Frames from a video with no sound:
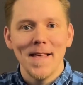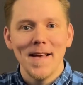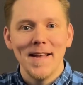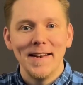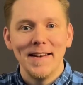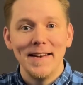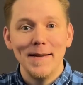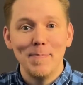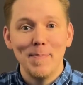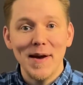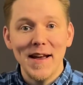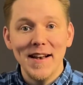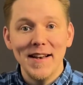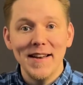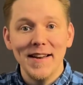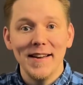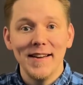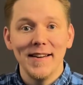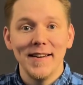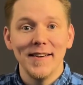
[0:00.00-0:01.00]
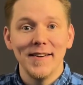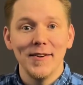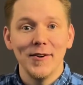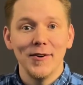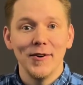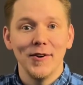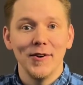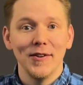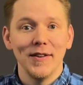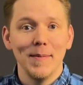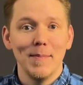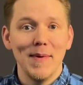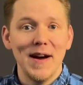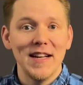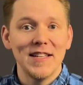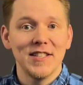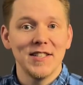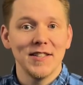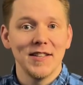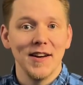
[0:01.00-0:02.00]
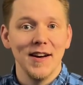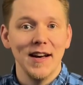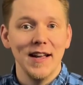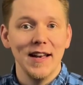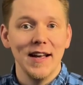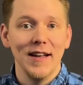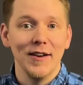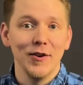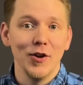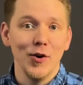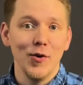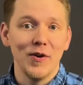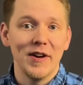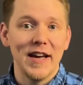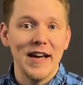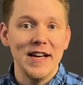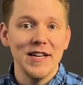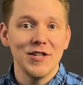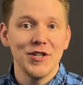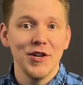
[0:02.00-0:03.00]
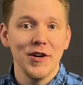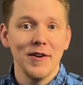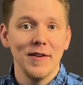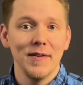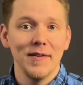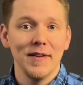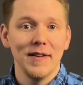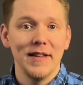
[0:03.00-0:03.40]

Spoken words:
Depending on the match style and location,